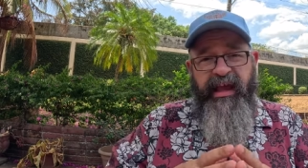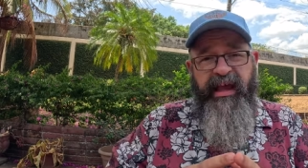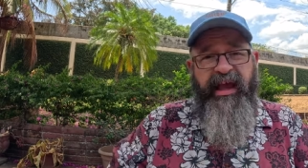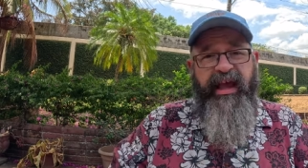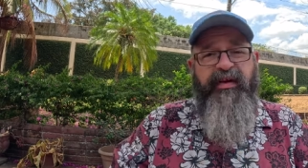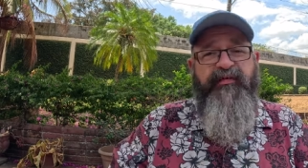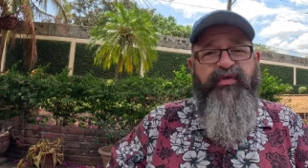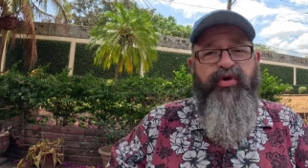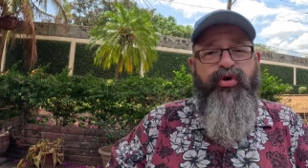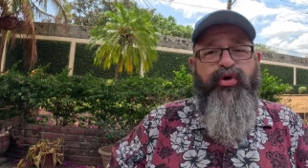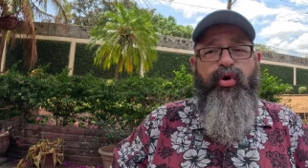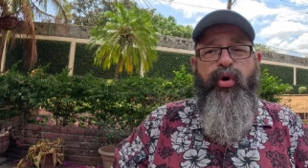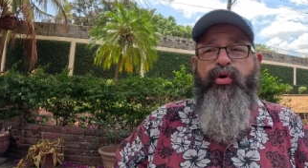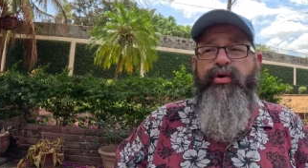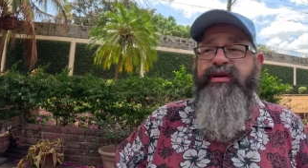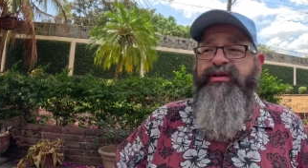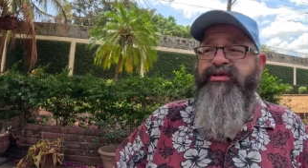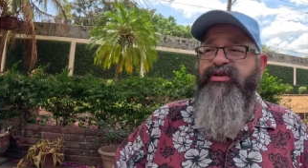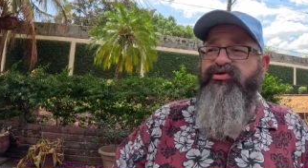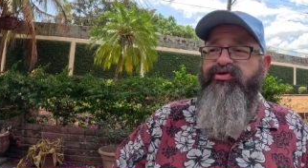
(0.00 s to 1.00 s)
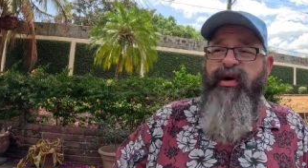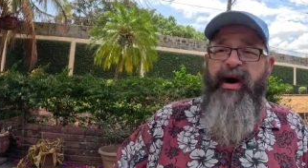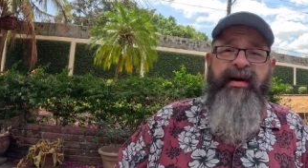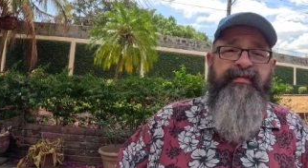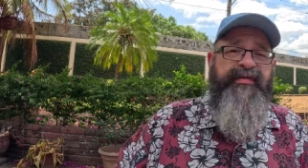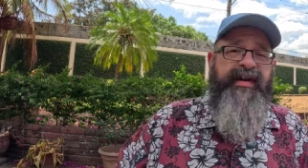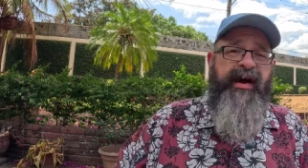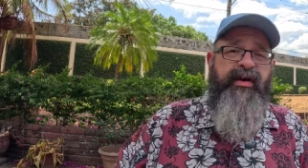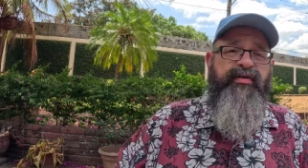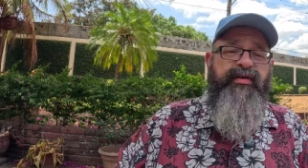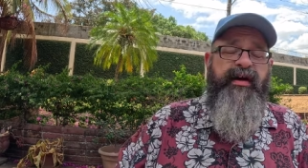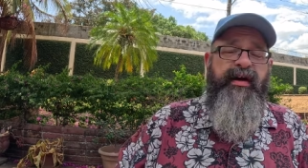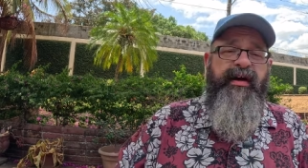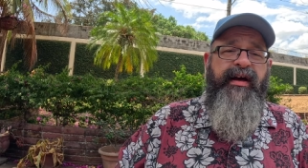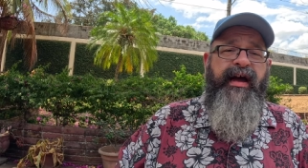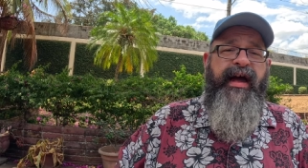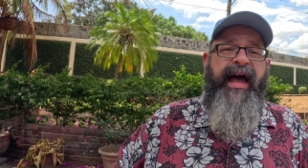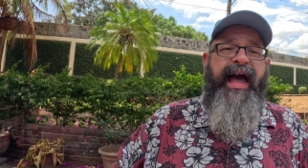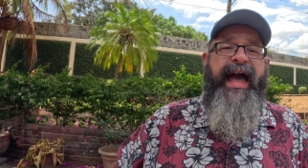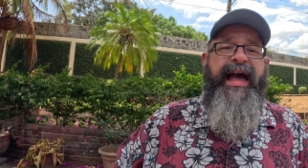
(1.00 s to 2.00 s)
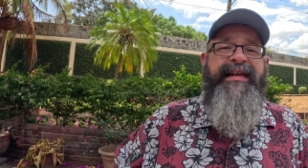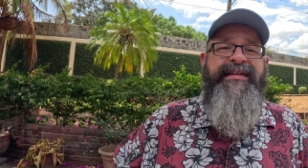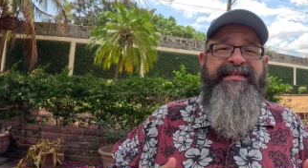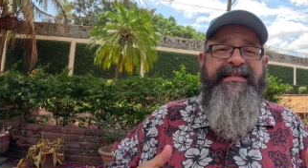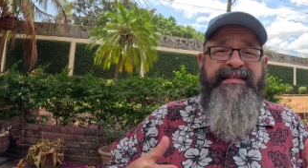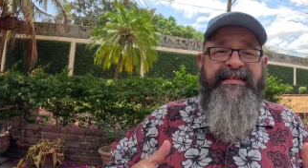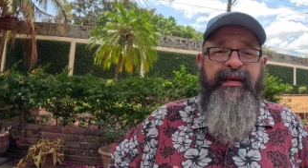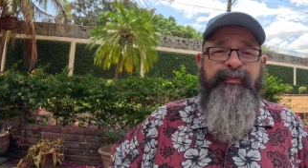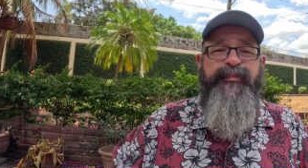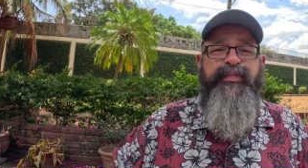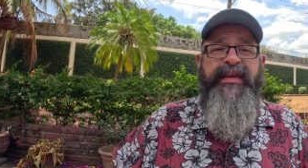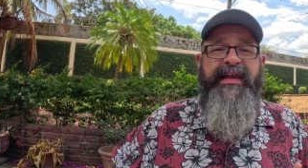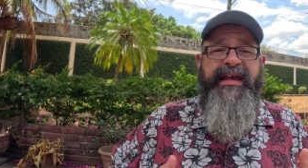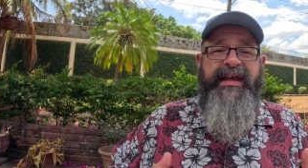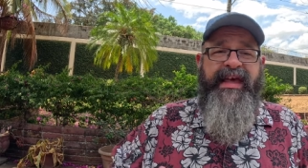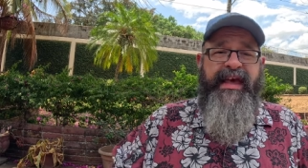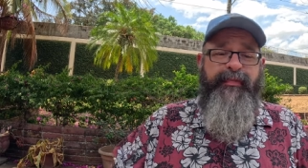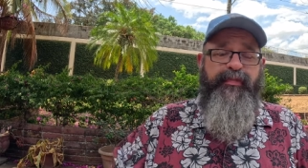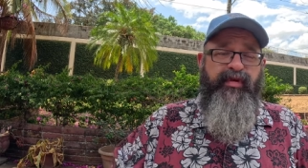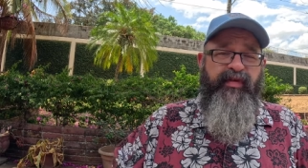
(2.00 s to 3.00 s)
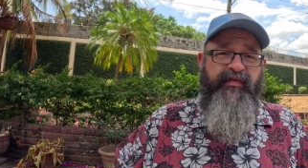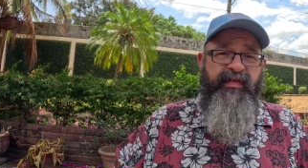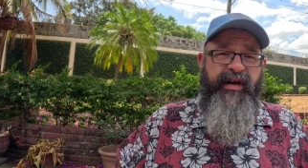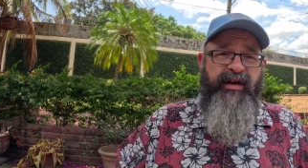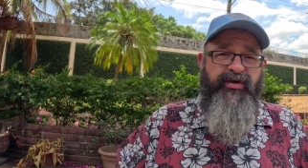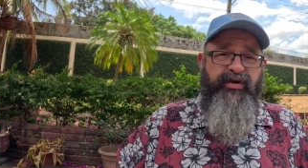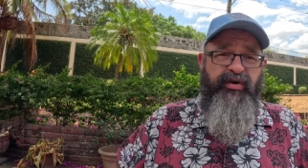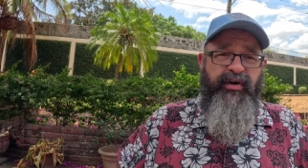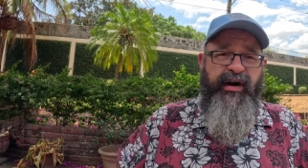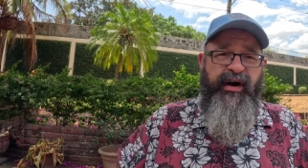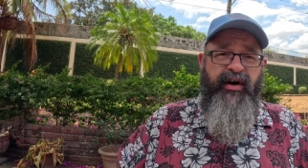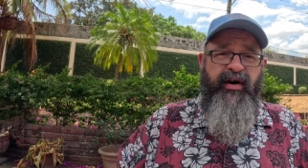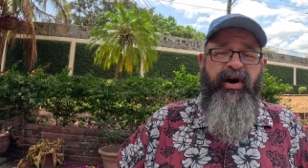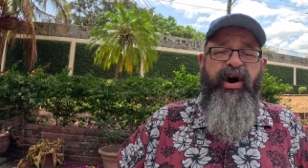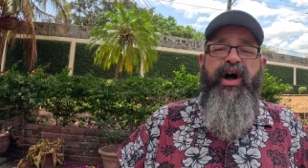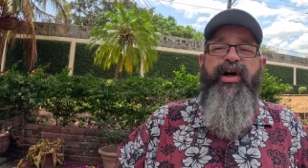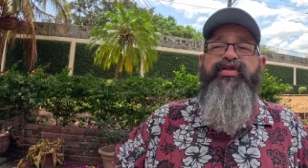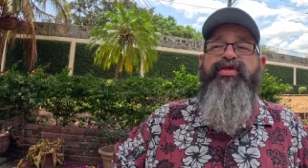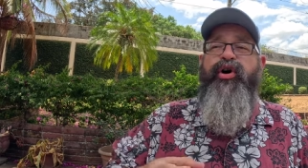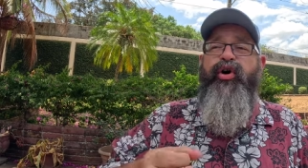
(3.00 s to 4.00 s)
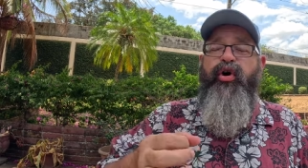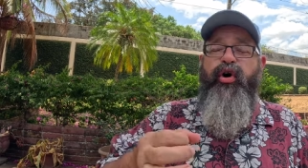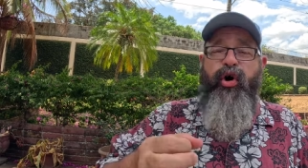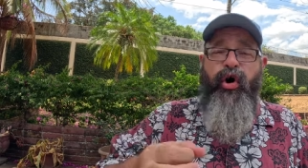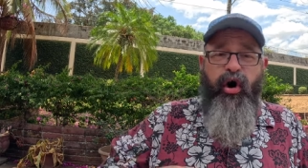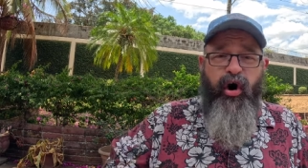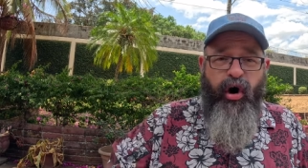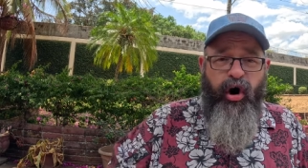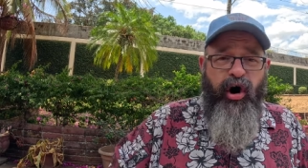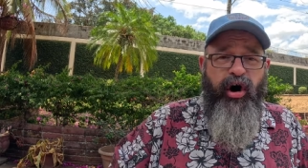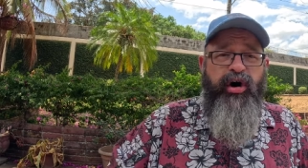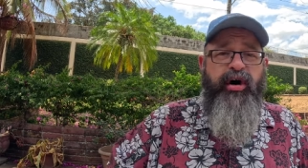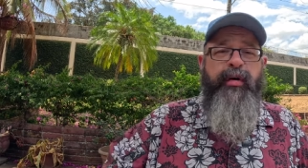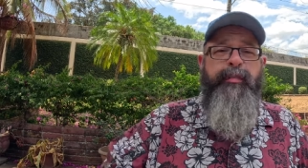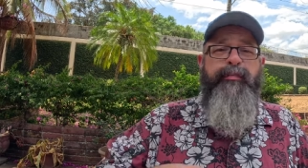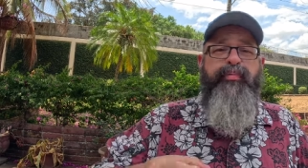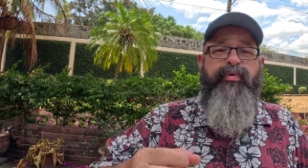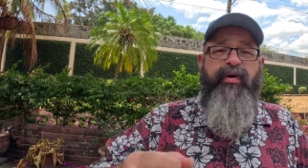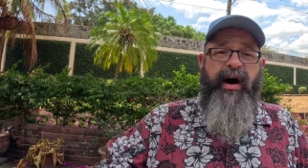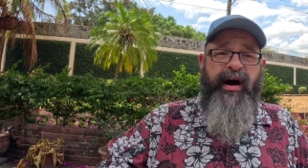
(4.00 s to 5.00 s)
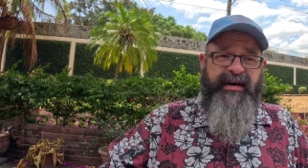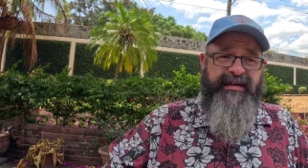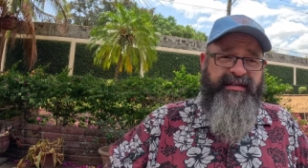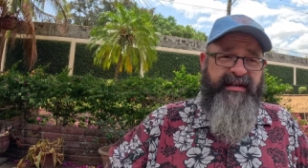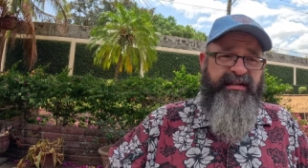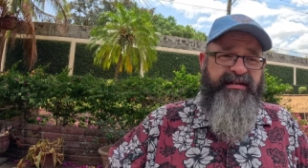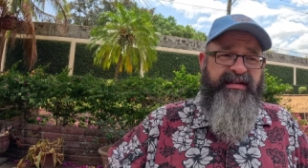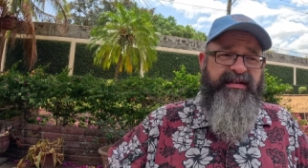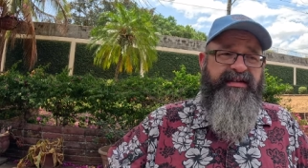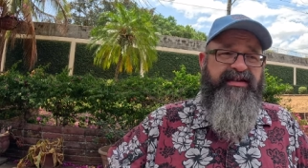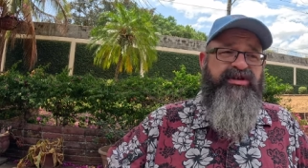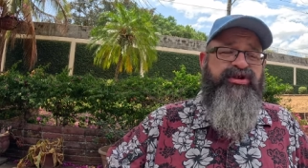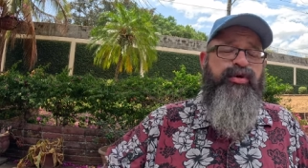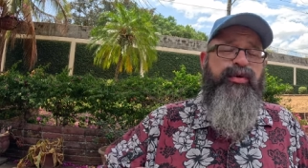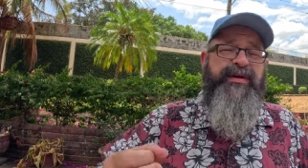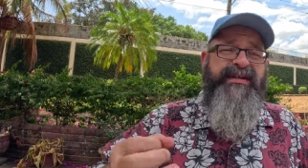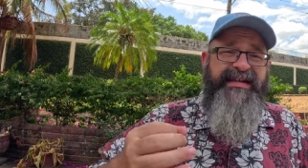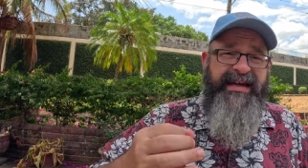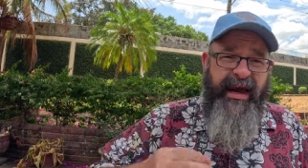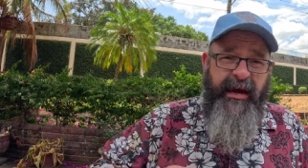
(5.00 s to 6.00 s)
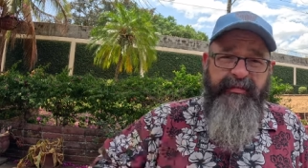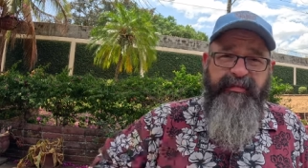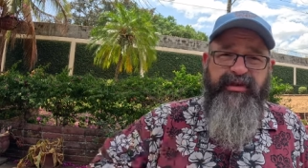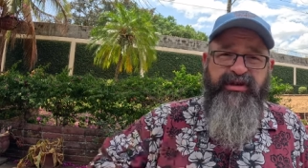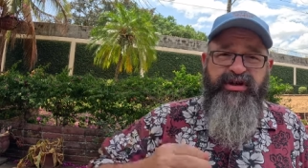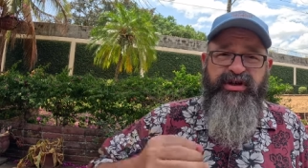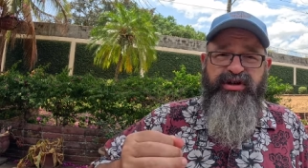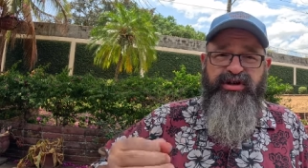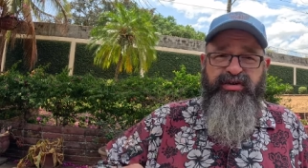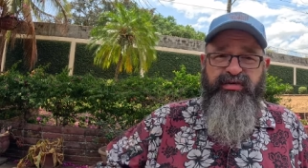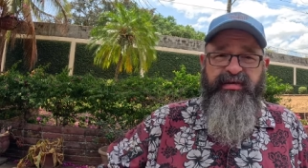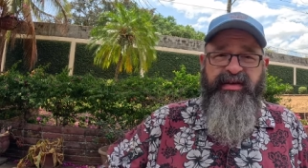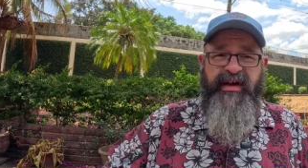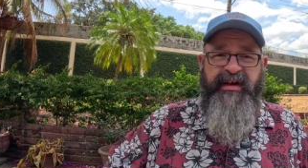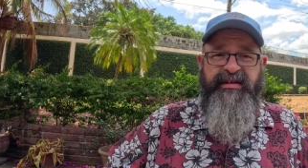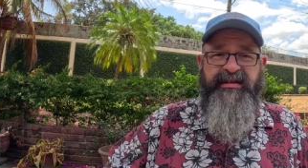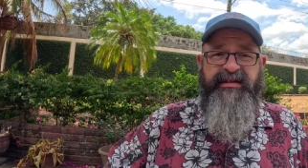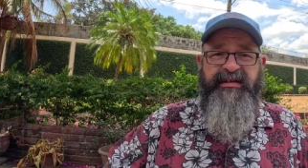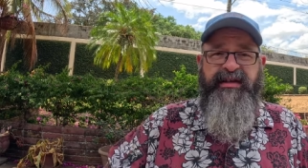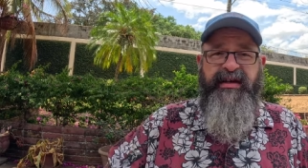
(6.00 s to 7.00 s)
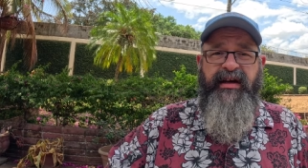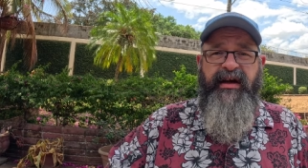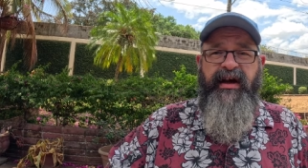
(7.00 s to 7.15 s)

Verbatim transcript: If your goal is to drive down and simply keep your vehicle here, there are processes to attempt to do this.